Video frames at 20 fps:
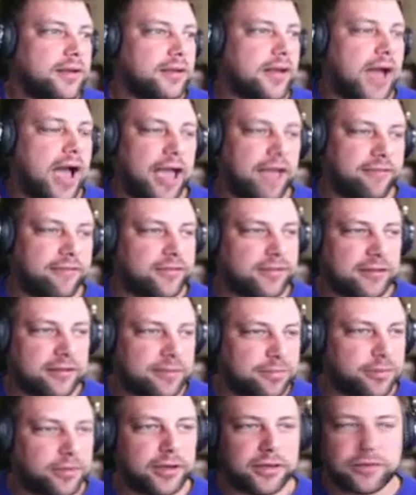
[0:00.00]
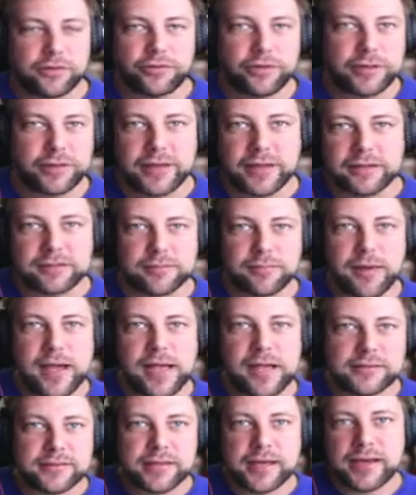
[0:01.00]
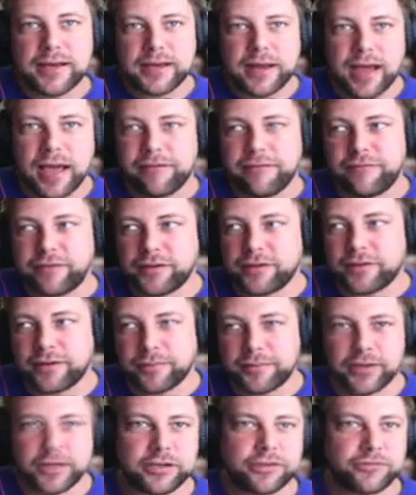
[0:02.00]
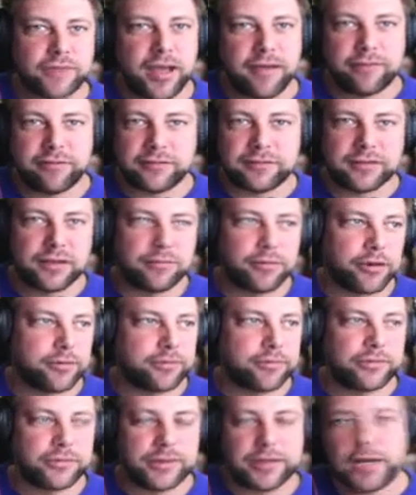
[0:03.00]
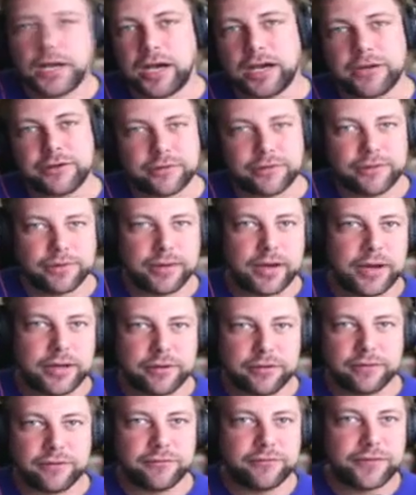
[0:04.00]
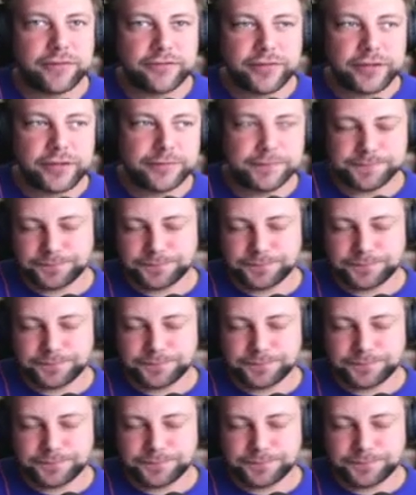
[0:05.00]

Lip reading: I've since put 30,000 miles on it. I figure I'm going to drive it somewhere between 100 to 150.